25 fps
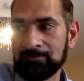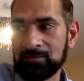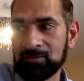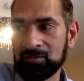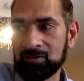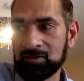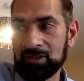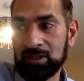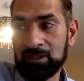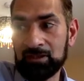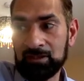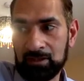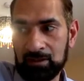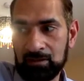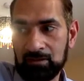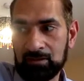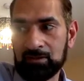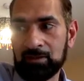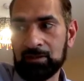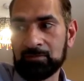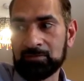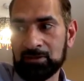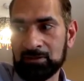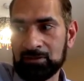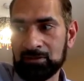Okay,
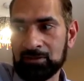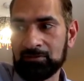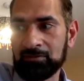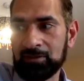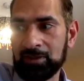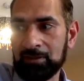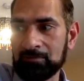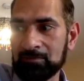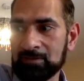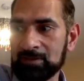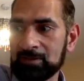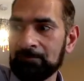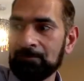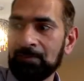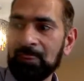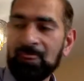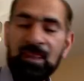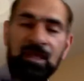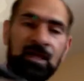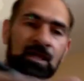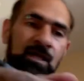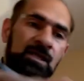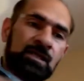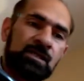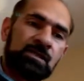kilograms into grams,
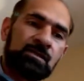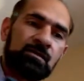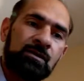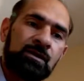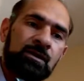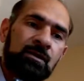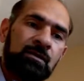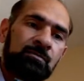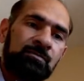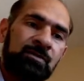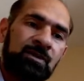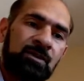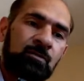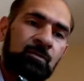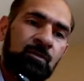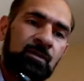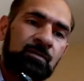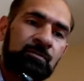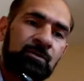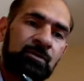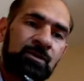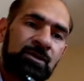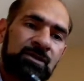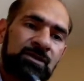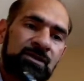so it will be
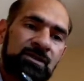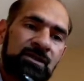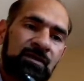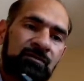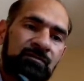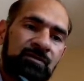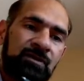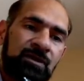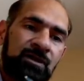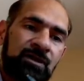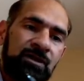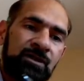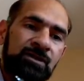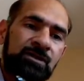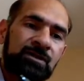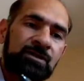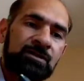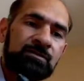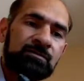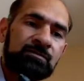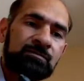1.78